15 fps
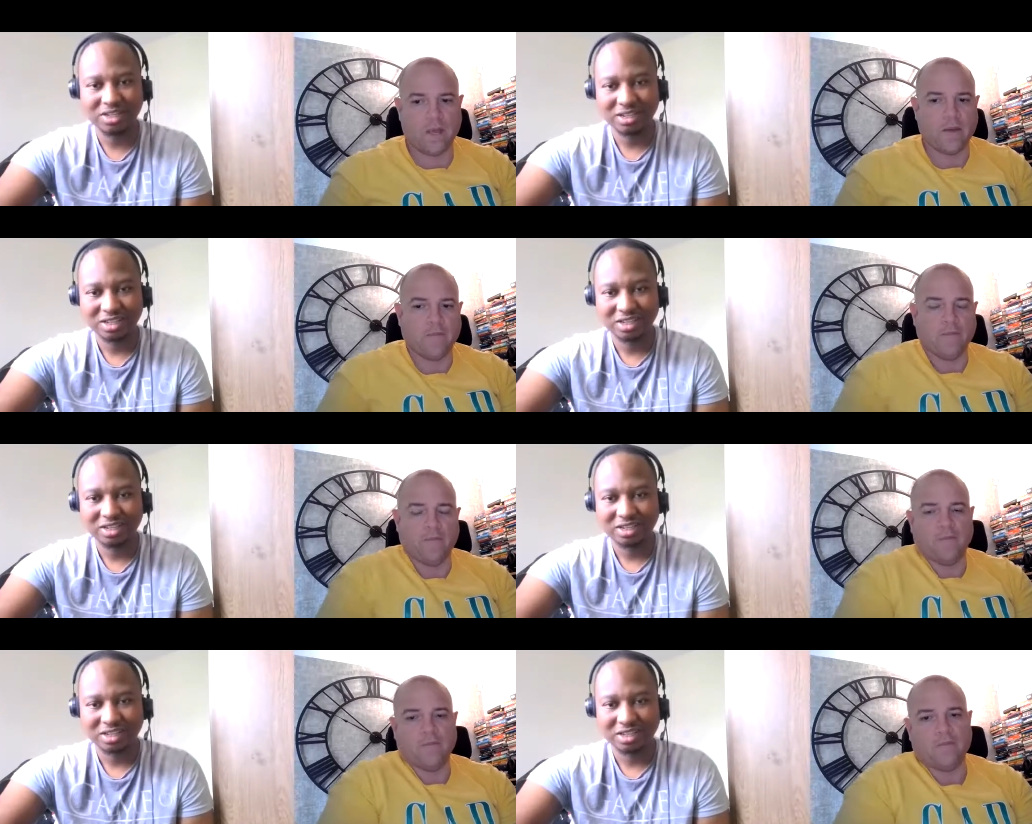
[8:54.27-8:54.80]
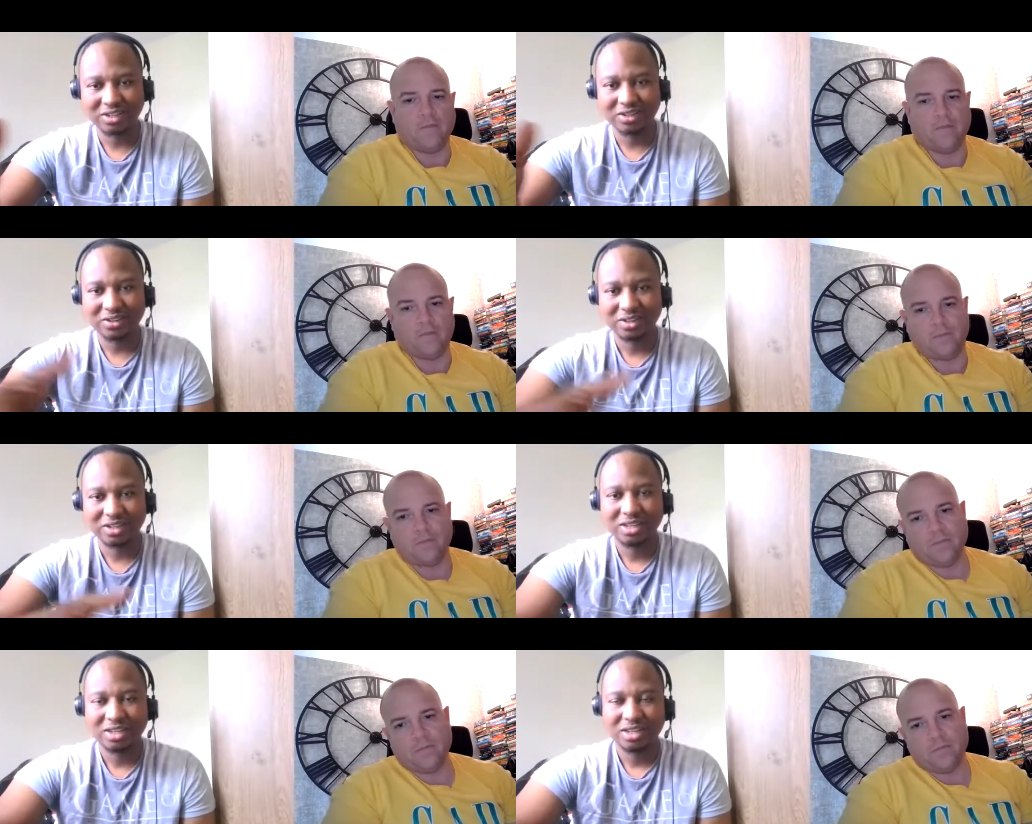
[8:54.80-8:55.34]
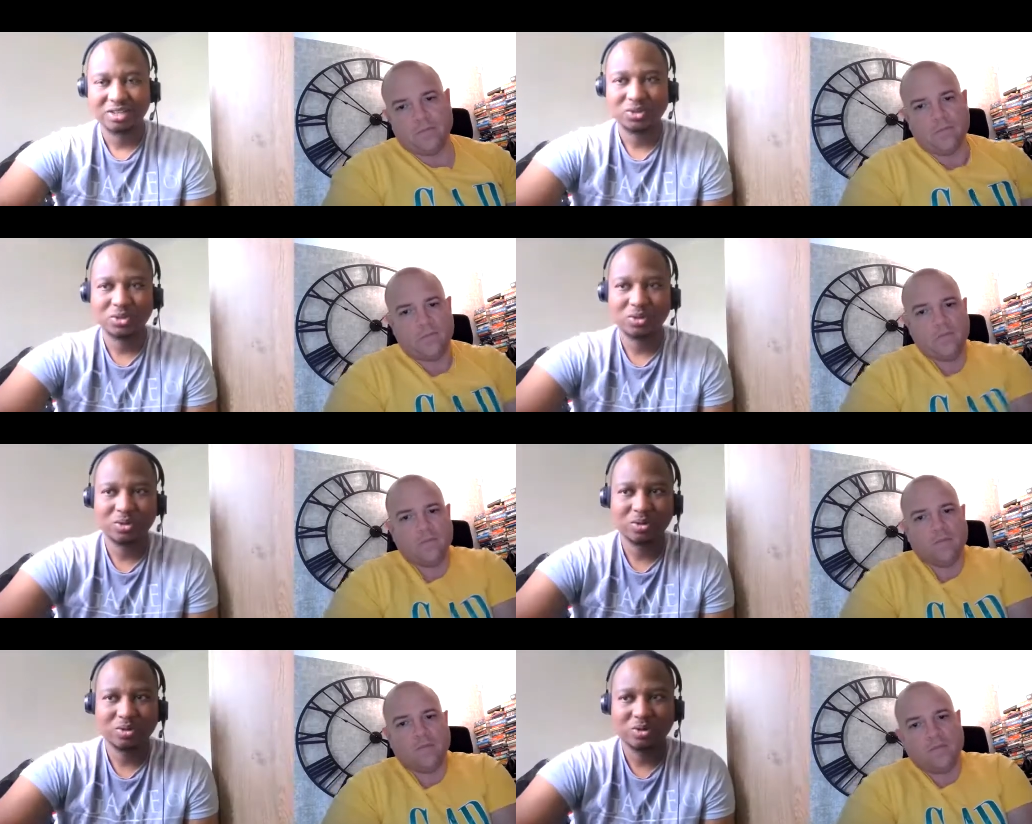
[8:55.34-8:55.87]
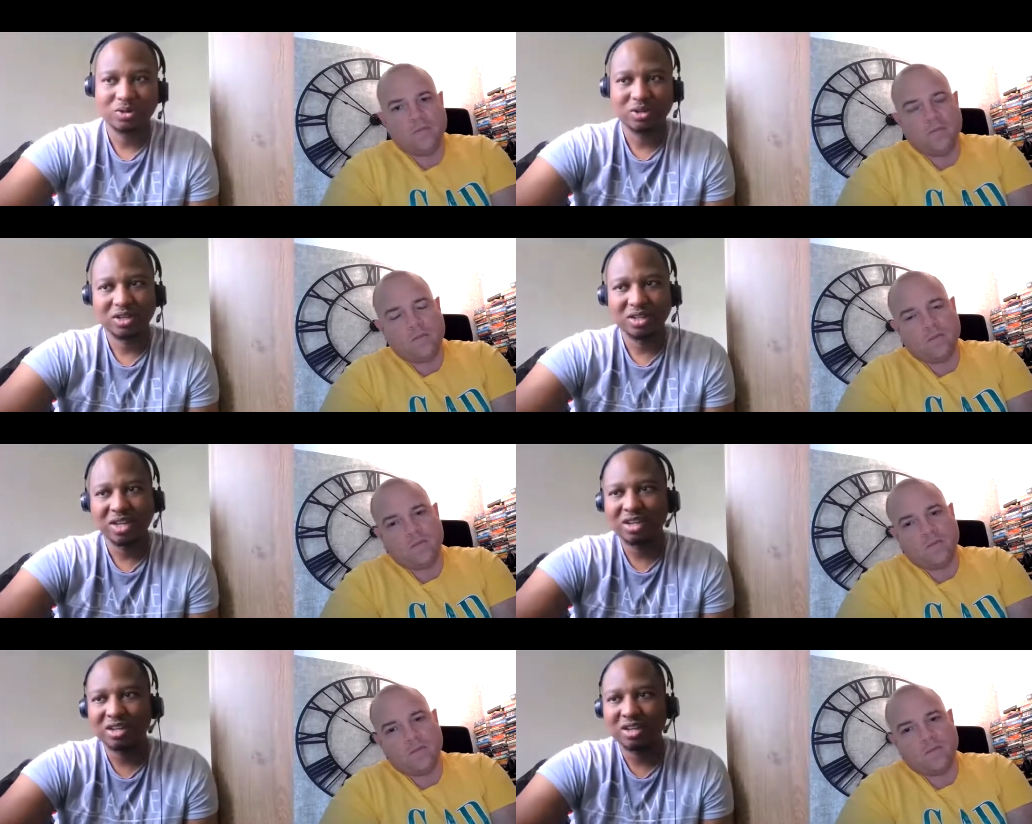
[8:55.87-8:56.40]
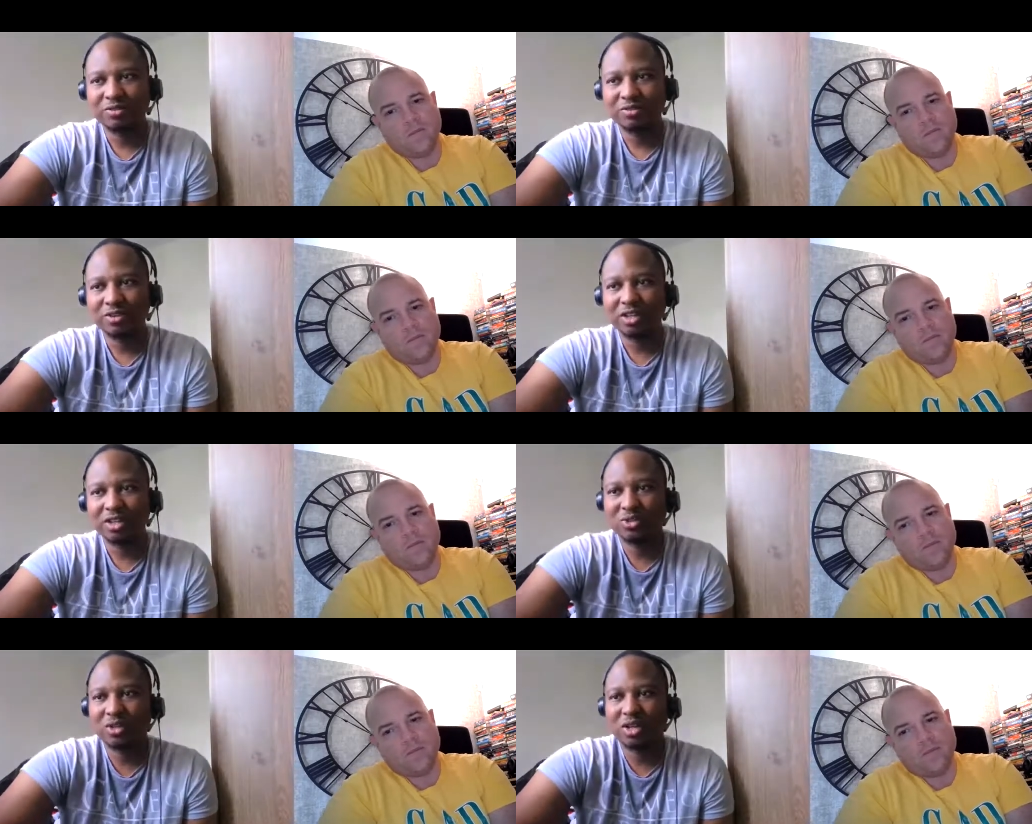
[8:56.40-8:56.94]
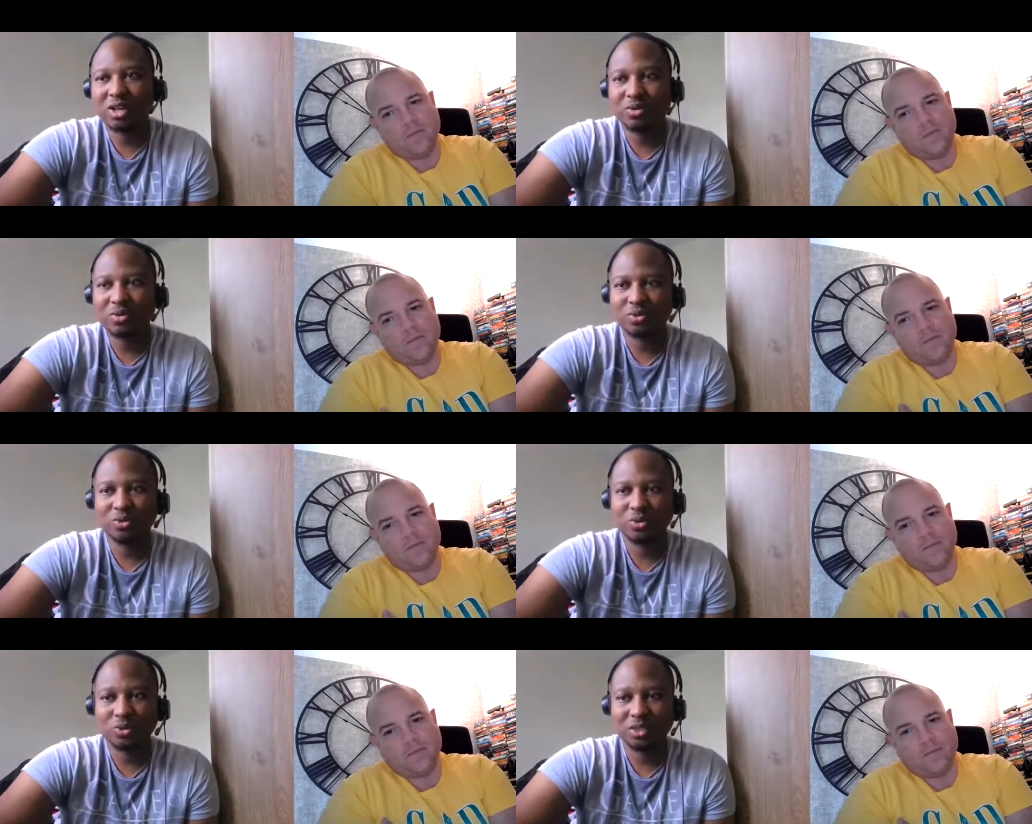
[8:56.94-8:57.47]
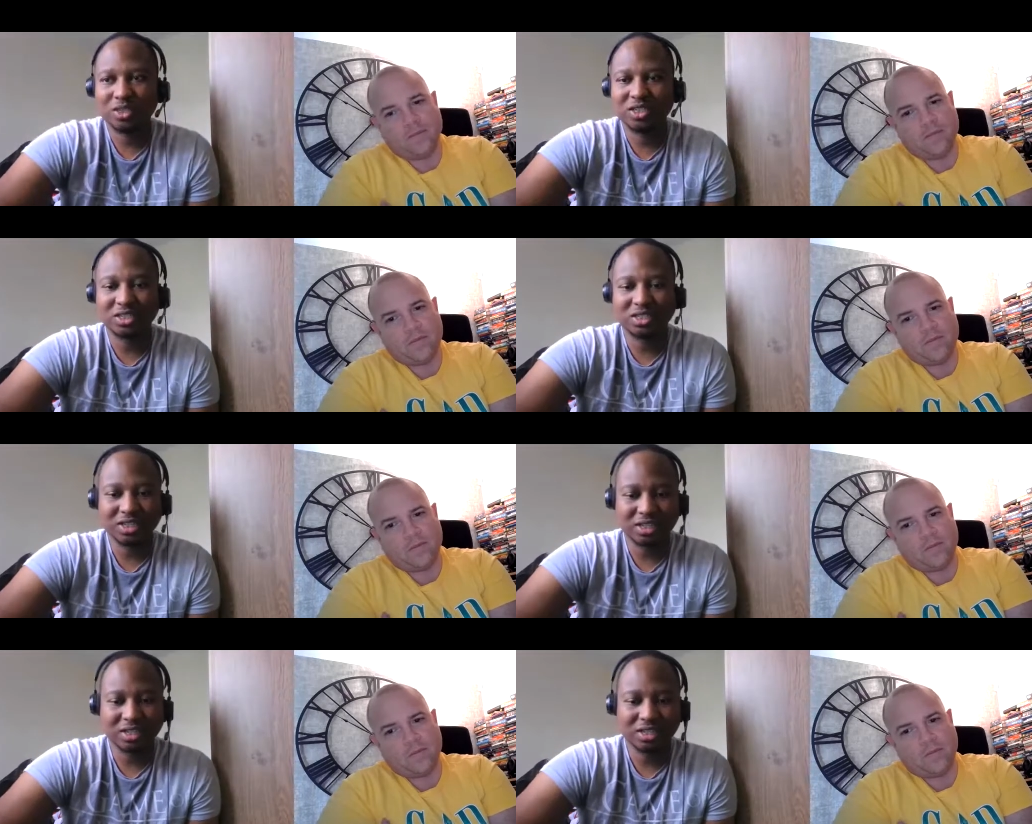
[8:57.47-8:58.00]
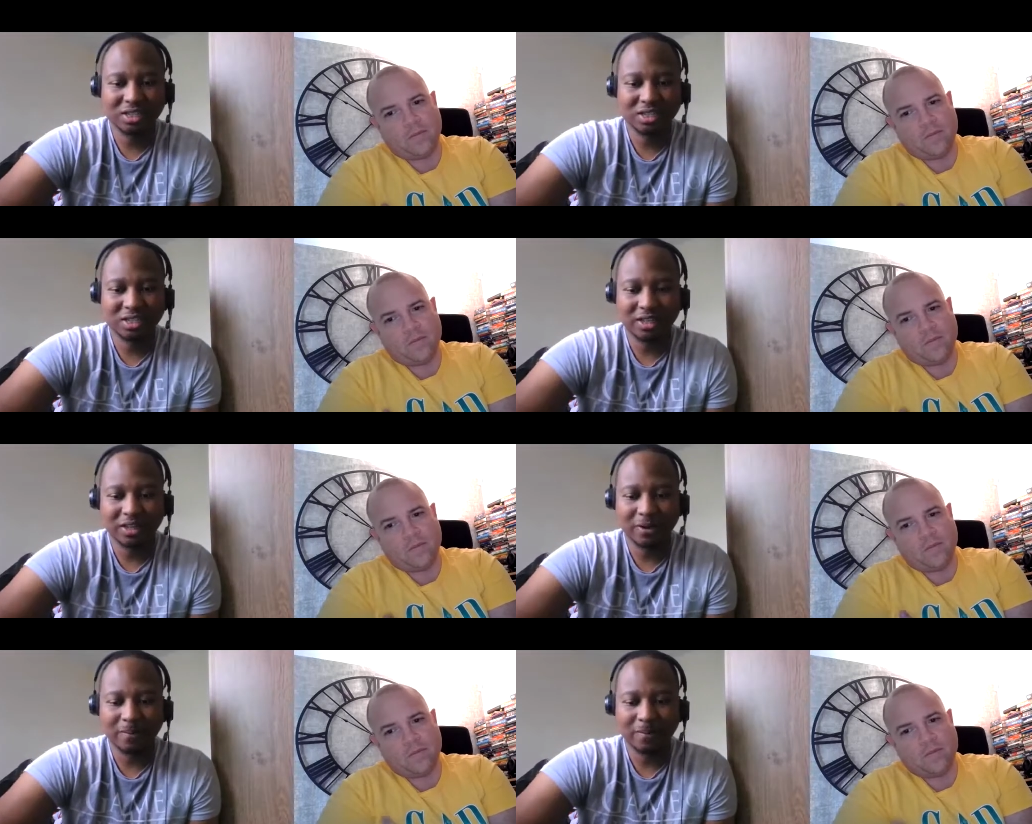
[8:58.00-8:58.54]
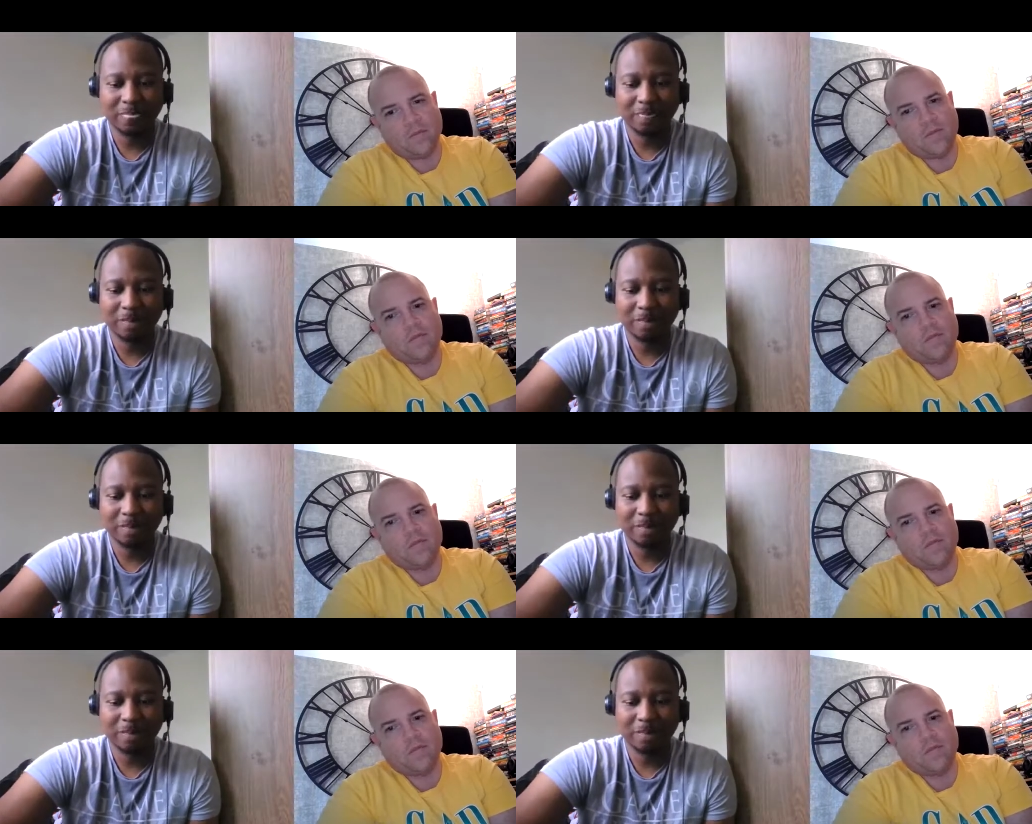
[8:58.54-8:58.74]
Speaker 1: Yeah. You know. So any advice to anyone who's watching there, you know,